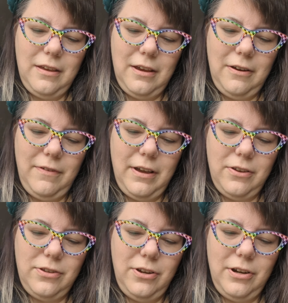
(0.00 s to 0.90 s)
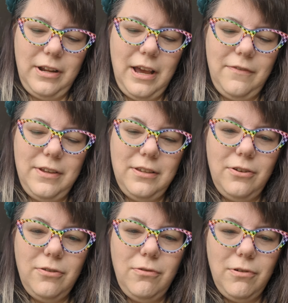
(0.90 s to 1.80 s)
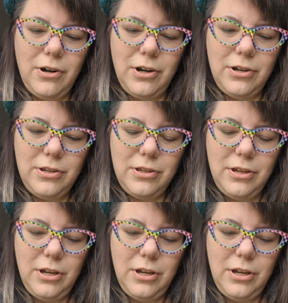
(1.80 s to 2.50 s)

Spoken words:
There we go. So you're going to have these little corners.